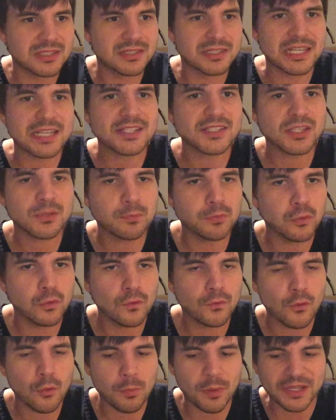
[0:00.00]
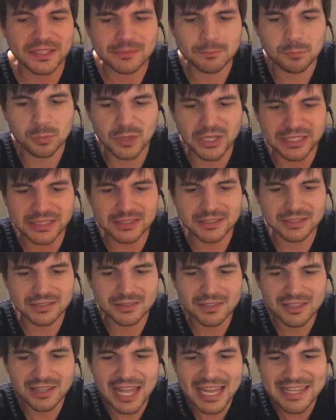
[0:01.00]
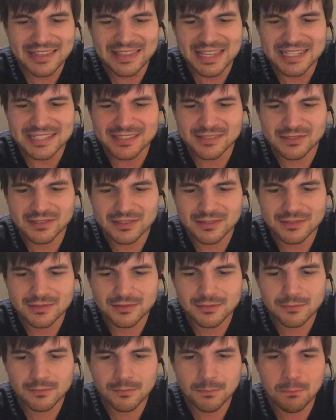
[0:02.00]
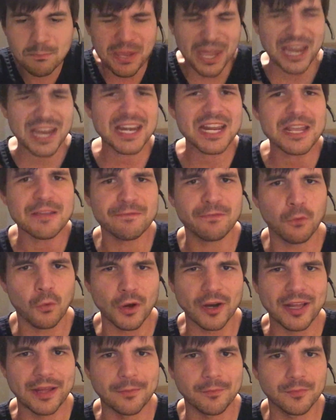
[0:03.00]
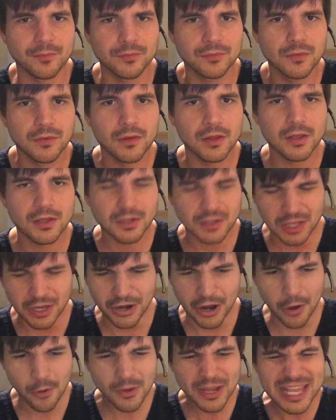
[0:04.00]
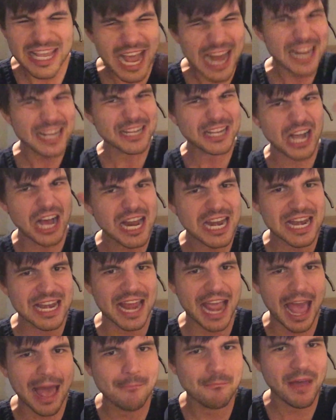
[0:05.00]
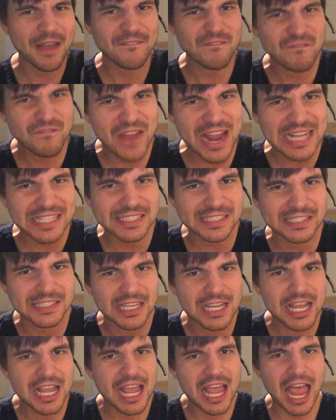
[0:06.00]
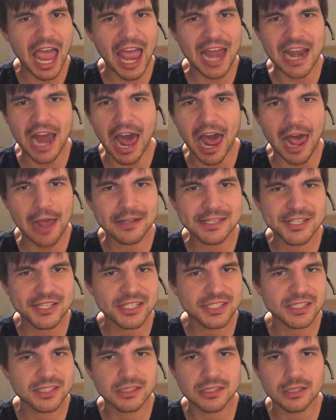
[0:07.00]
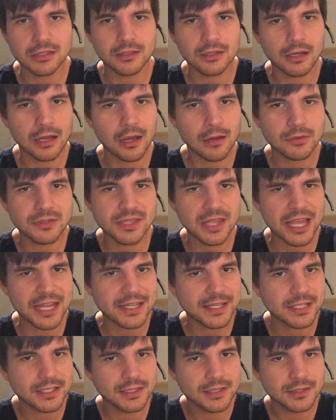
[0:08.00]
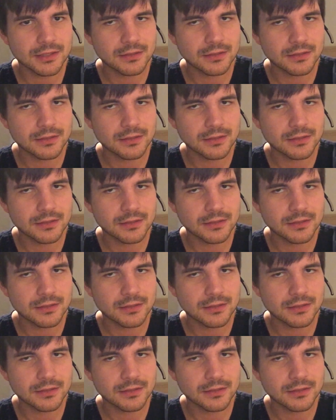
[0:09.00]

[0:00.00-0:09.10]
disapproval, but like this pity for him. You know, he had a gun at my face, and I was like,